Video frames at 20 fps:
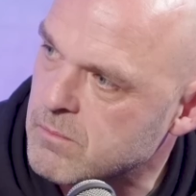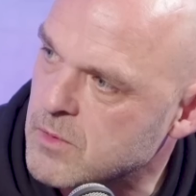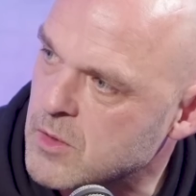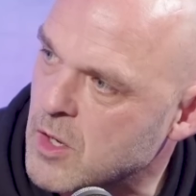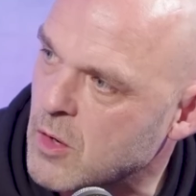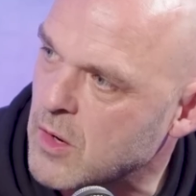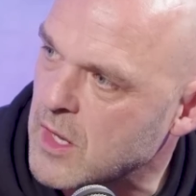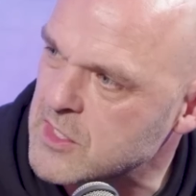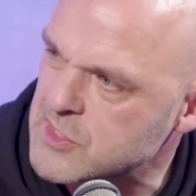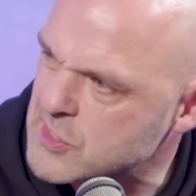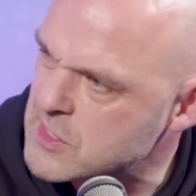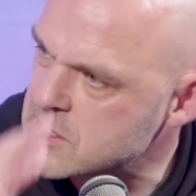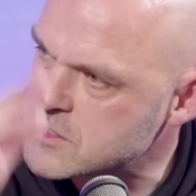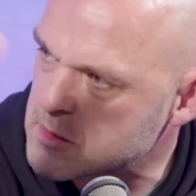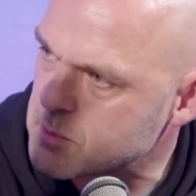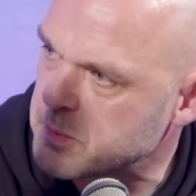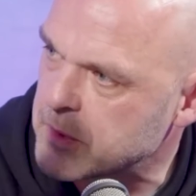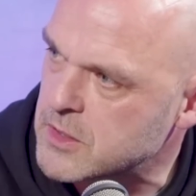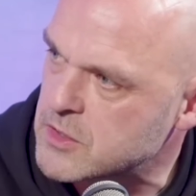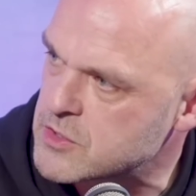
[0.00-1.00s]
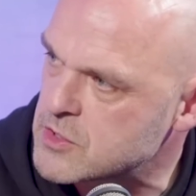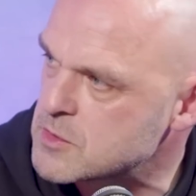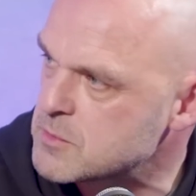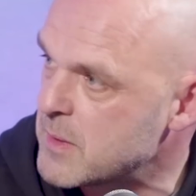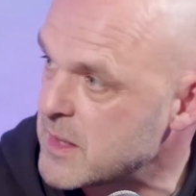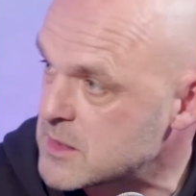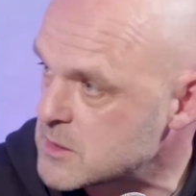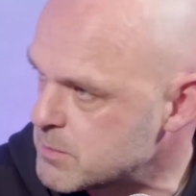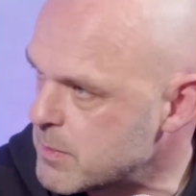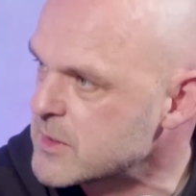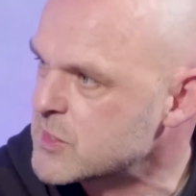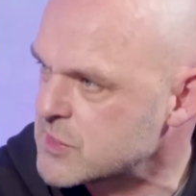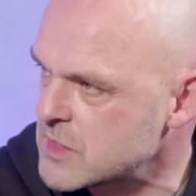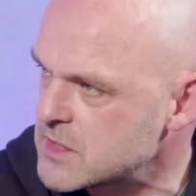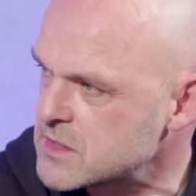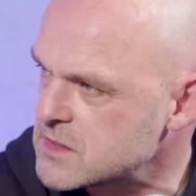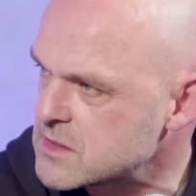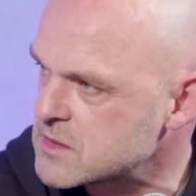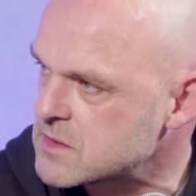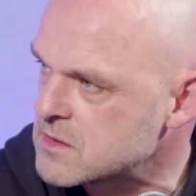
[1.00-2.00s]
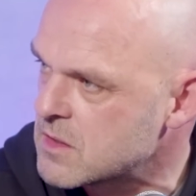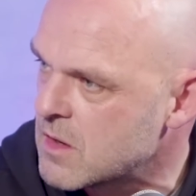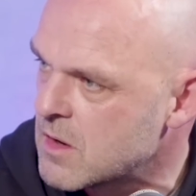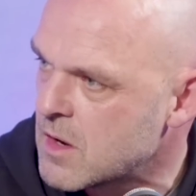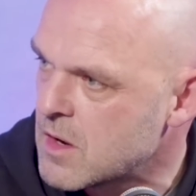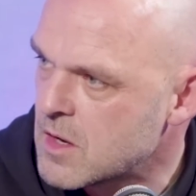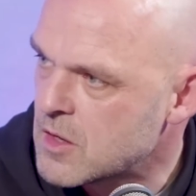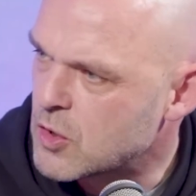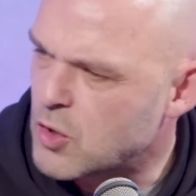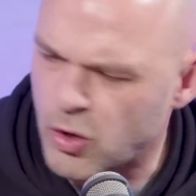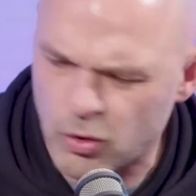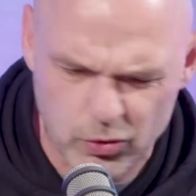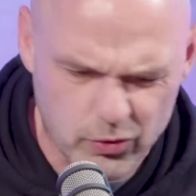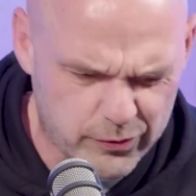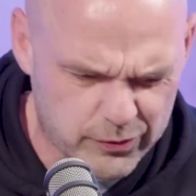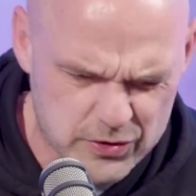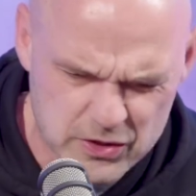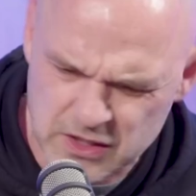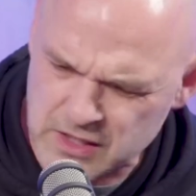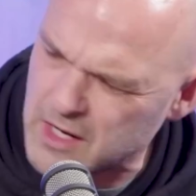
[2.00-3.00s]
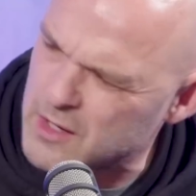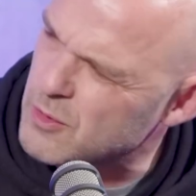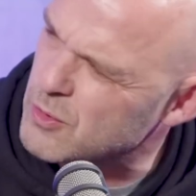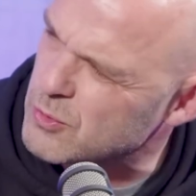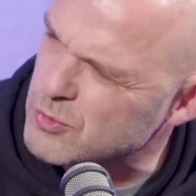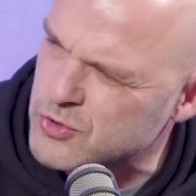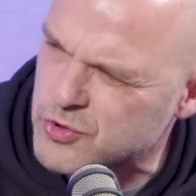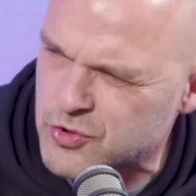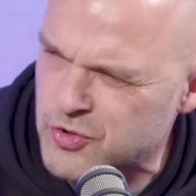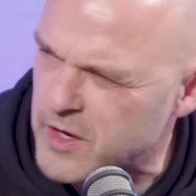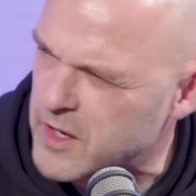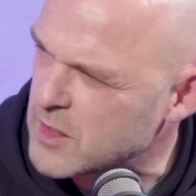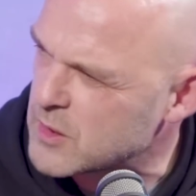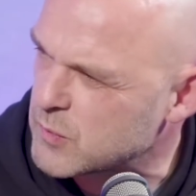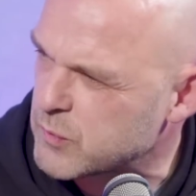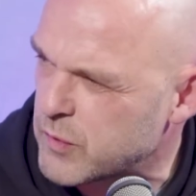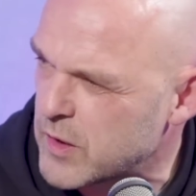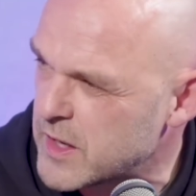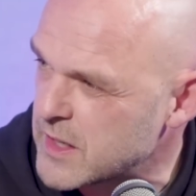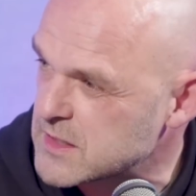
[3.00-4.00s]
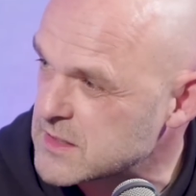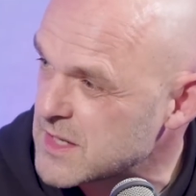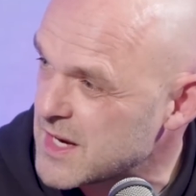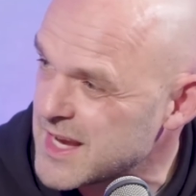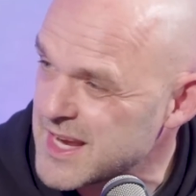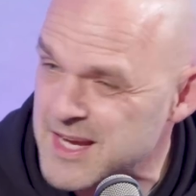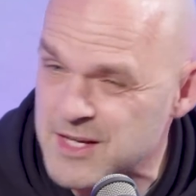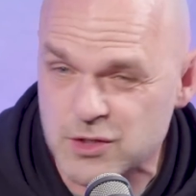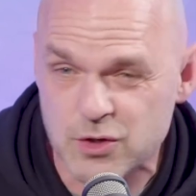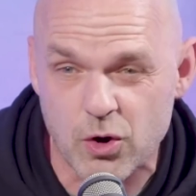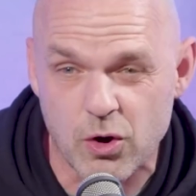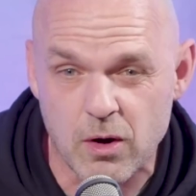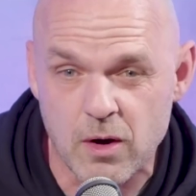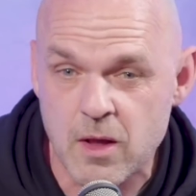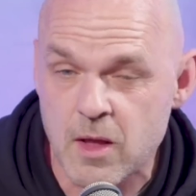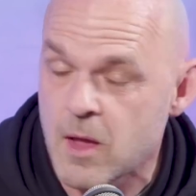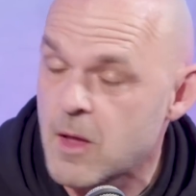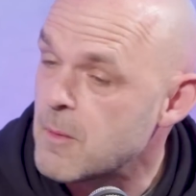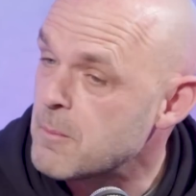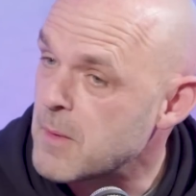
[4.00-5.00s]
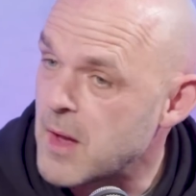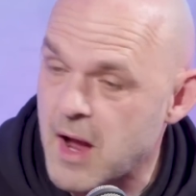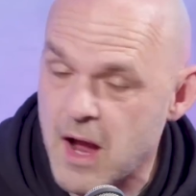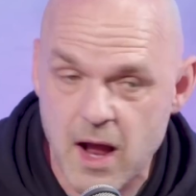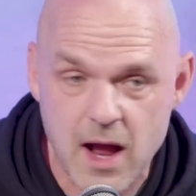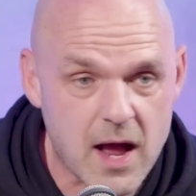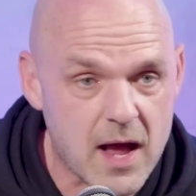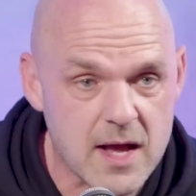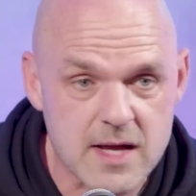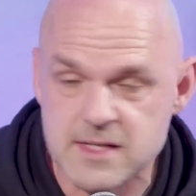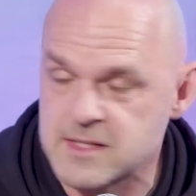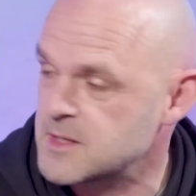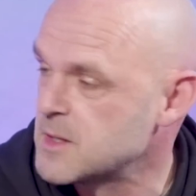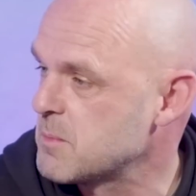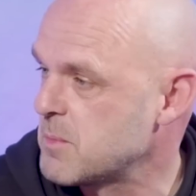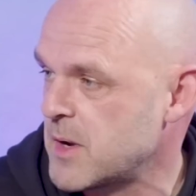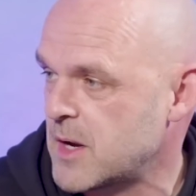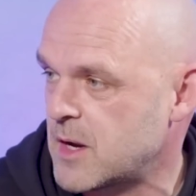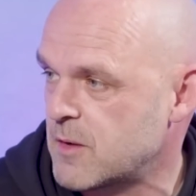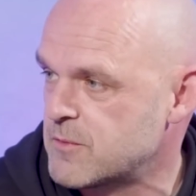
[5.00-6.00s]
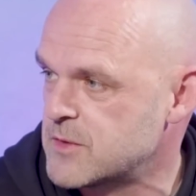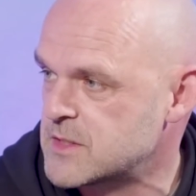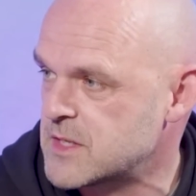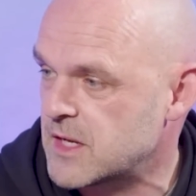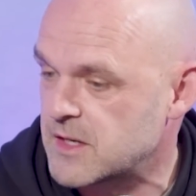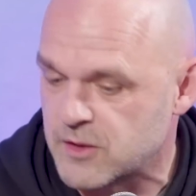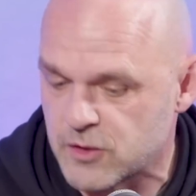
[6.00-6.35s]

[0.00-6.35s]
You know, like mm. sees the pictures, makes assists. Yeah. Got skills, tricks, flicks. He's got eyes in the back of his head.